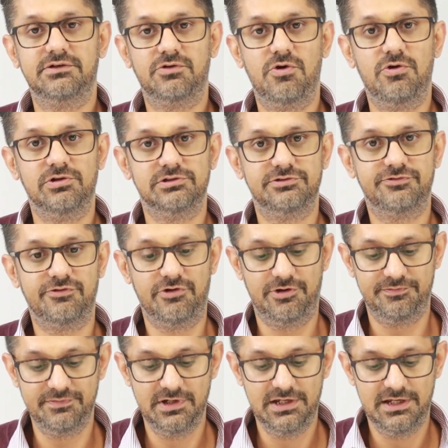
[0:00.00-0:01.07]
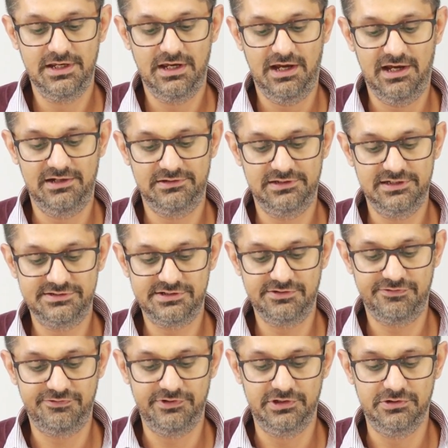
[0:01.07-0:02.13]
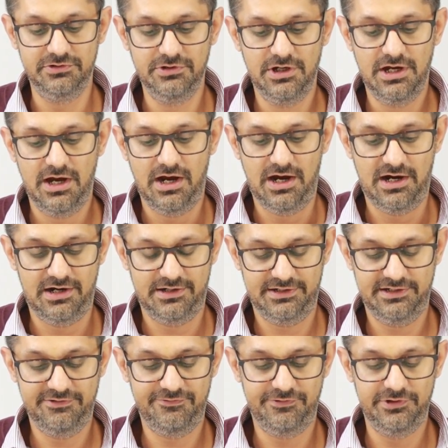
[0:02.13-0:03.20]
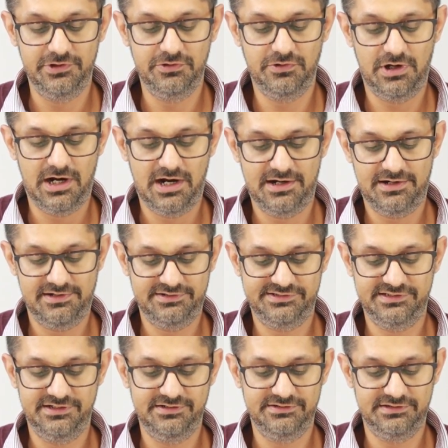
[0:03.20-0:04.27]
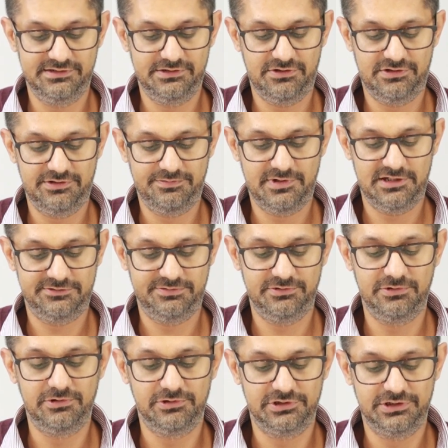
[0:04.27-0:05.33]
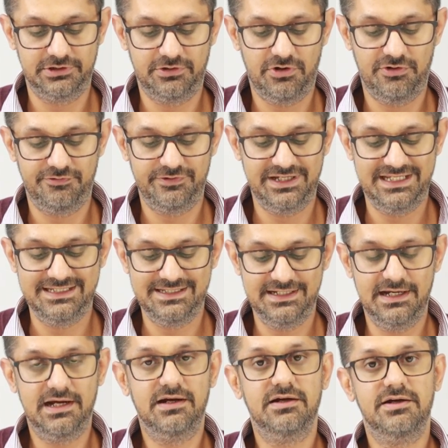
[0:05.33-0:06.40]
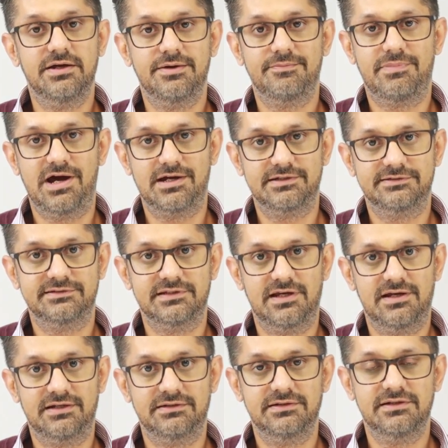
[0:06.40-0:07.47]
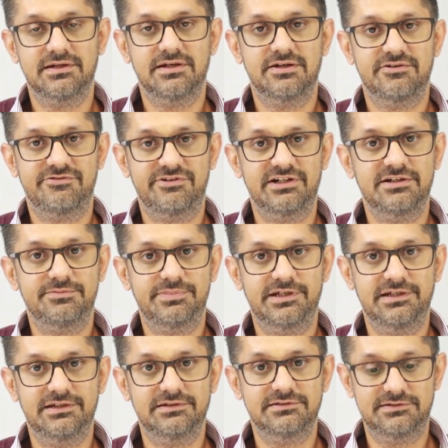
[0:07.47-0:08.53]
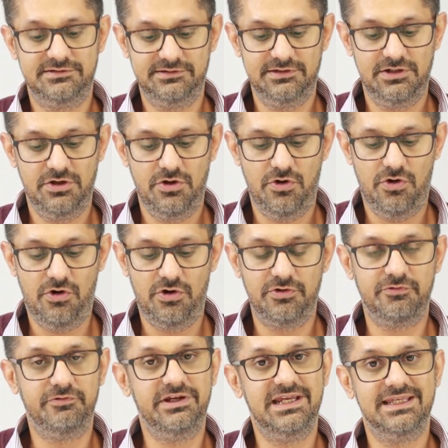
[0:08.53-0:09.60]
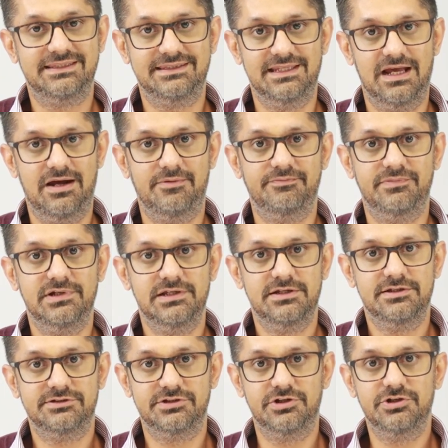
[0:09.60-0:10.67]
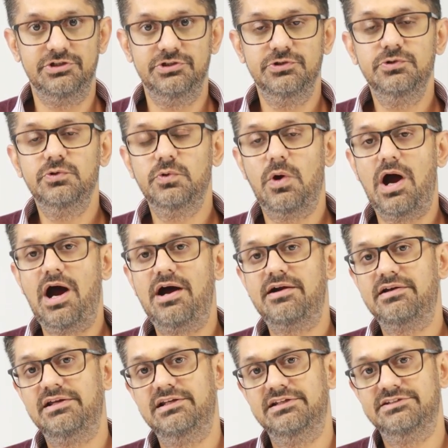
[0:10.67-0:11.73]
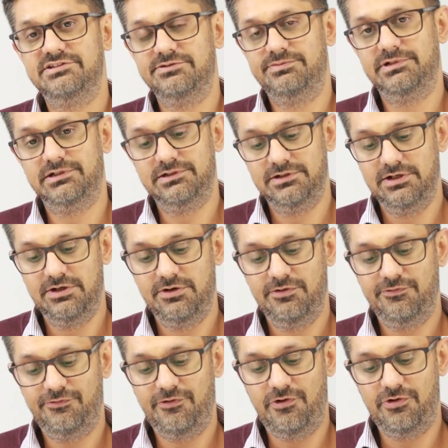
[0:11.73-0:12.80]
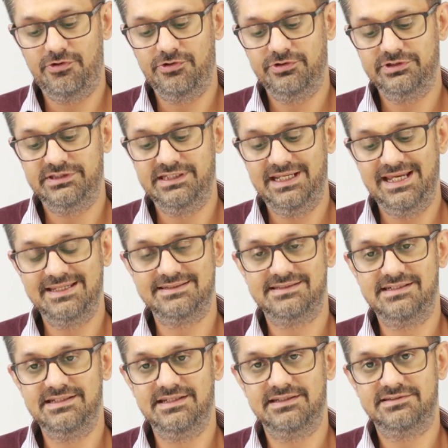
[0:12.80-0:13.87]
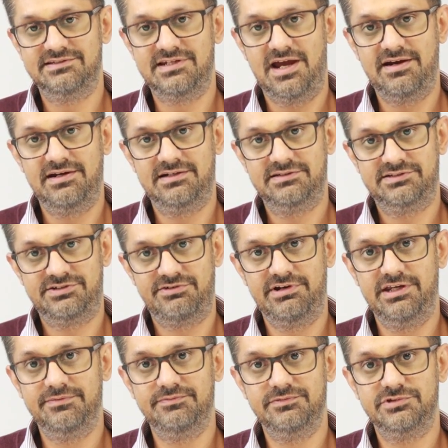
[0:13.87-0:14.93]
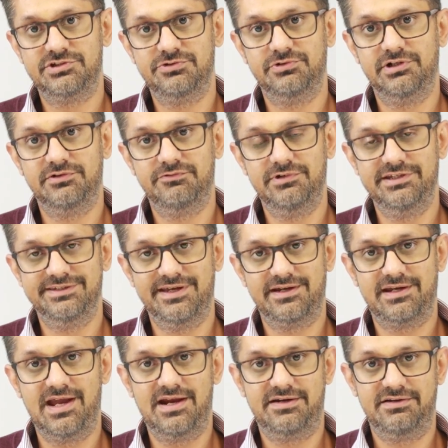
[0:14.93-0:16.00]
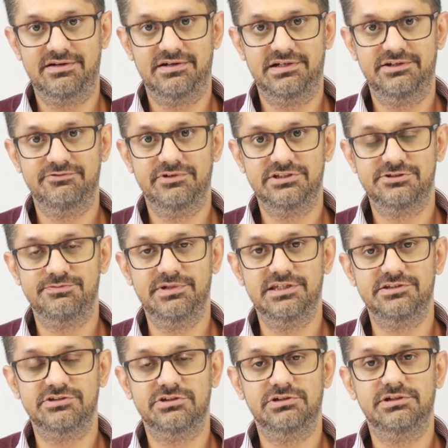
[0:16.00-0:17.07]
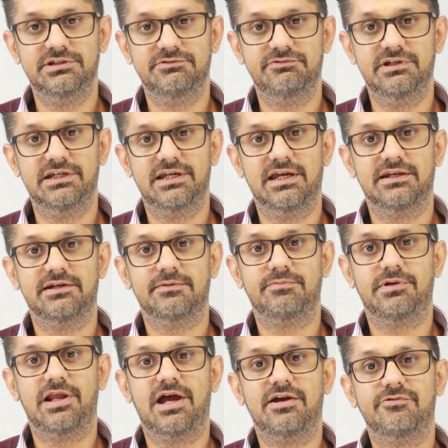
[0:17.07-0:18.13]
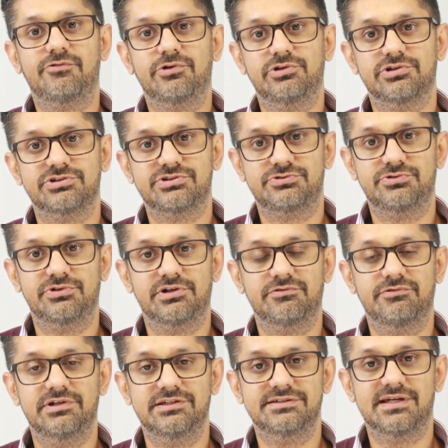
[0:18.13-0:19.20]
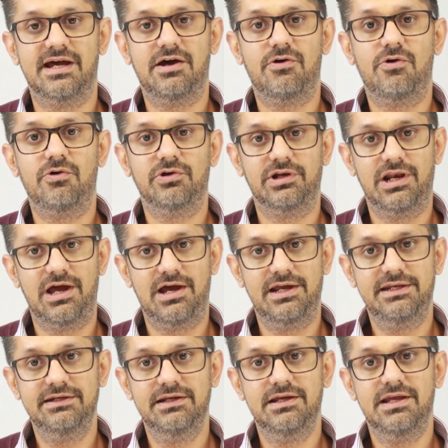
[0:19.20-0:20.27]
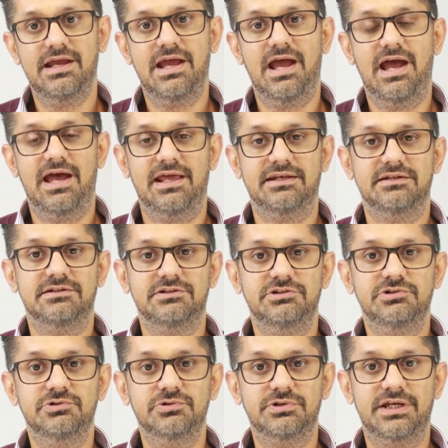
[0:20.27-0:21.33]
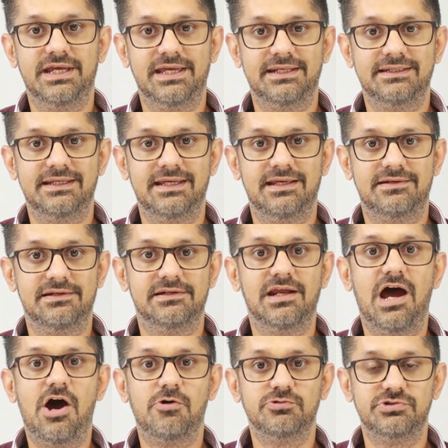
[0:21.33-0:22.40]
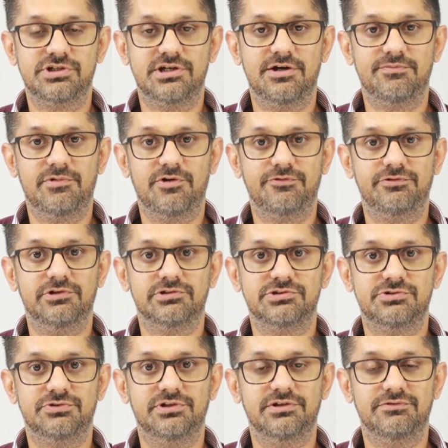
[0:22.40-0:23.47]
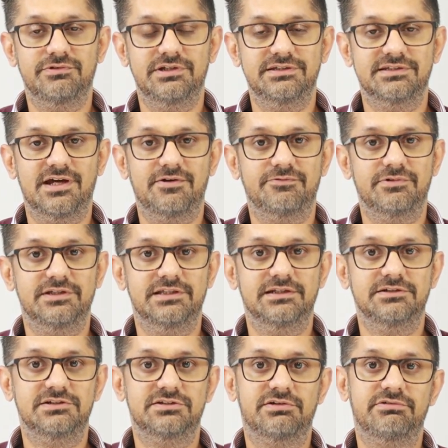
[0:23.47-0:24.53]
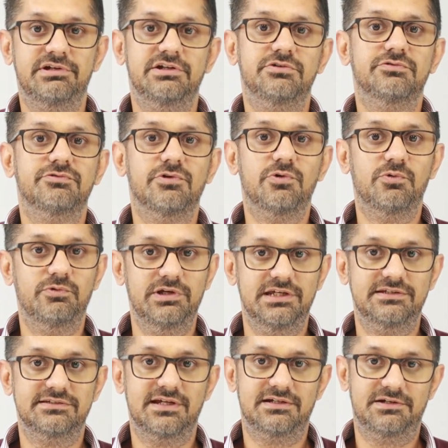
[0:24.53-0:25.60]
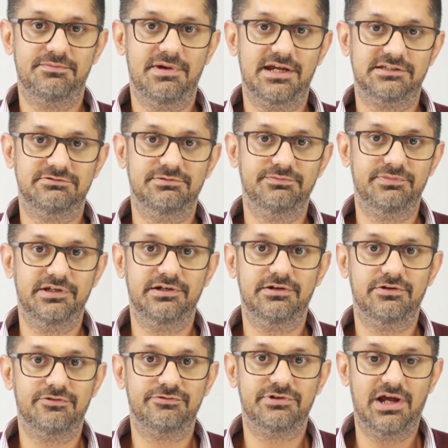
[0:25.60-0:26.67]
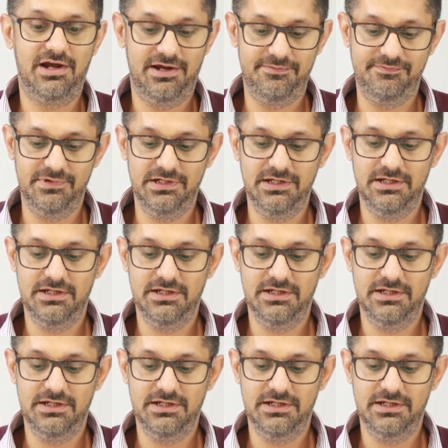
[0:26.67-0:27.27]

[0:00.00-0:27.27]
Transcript: calls from, I'll list a few, are if you are a citizen or a passport holder of India, Pakistan, Philippines, or Vietnam. So you are eligible for the SDS direct stream student visa category, which means we can apply for your student visa online, and you can get an outcome of your student visa within 3 to 4 weeks at a maximum period of time.